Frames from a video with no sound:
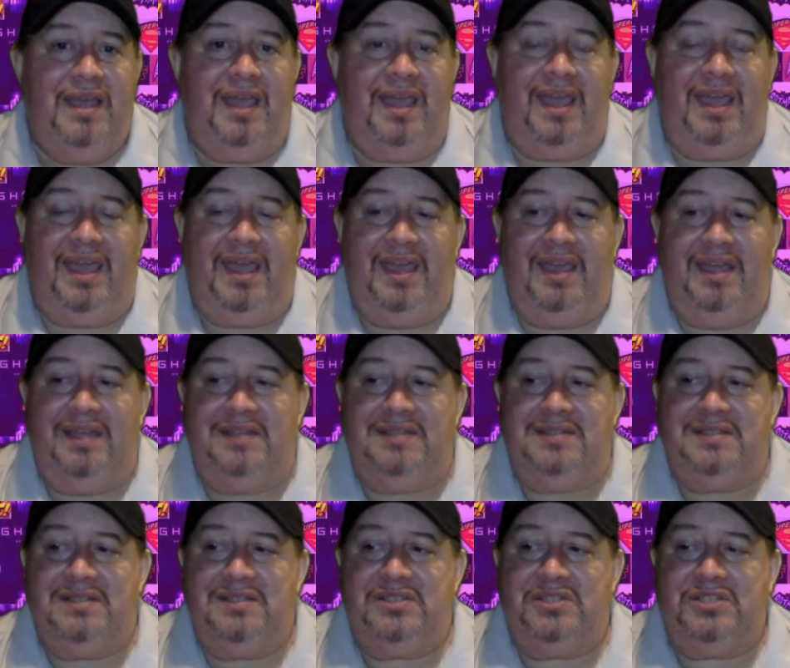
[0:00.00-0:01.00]

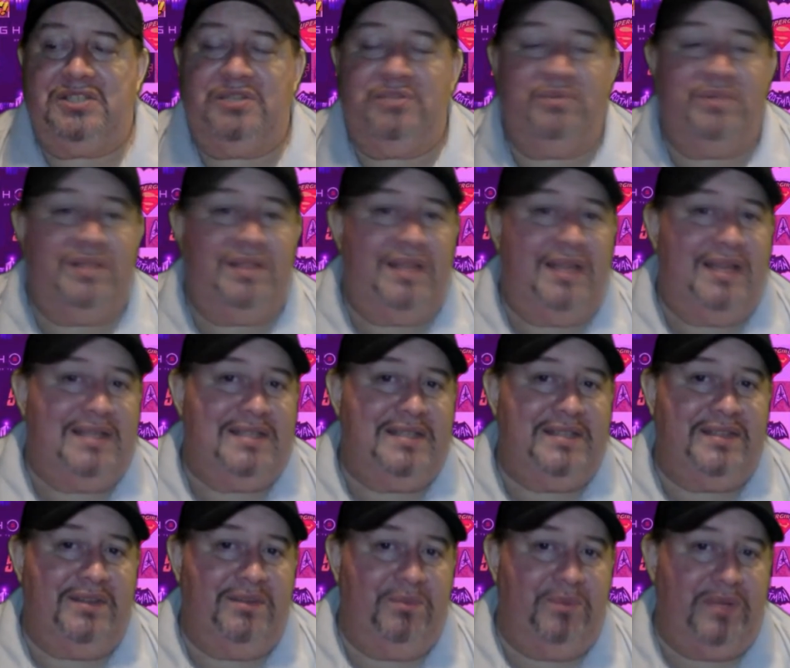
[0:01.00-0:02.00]
and she realized
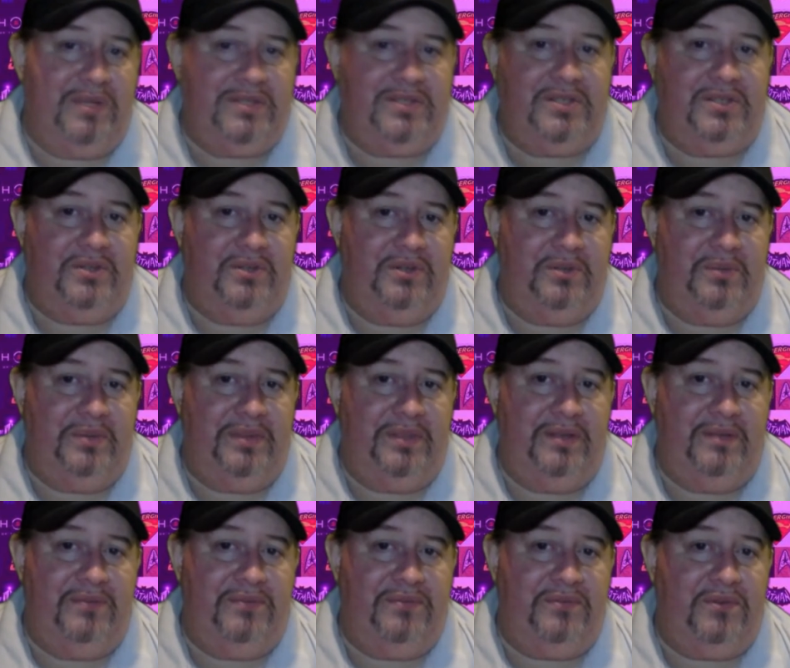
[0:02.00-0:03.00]
that there was good
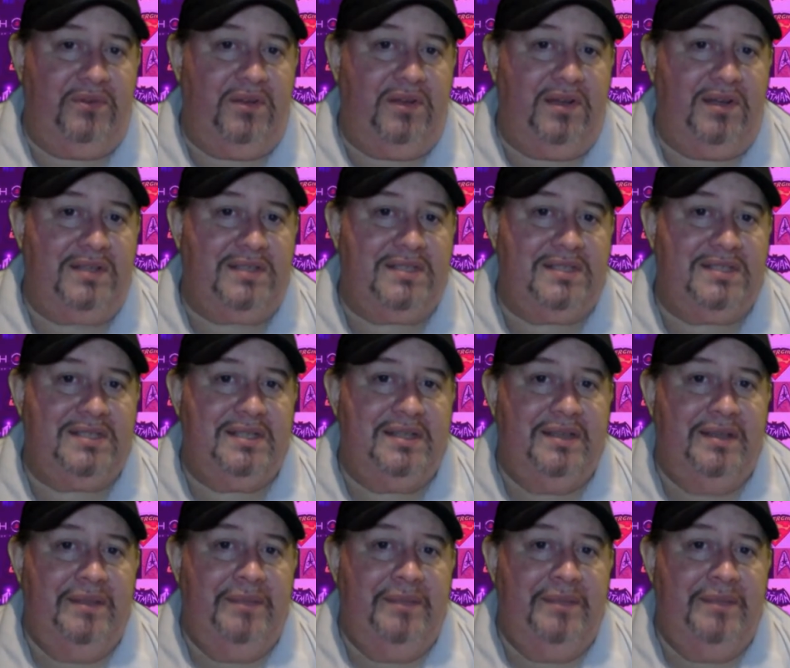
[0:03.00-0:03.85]
within Frost.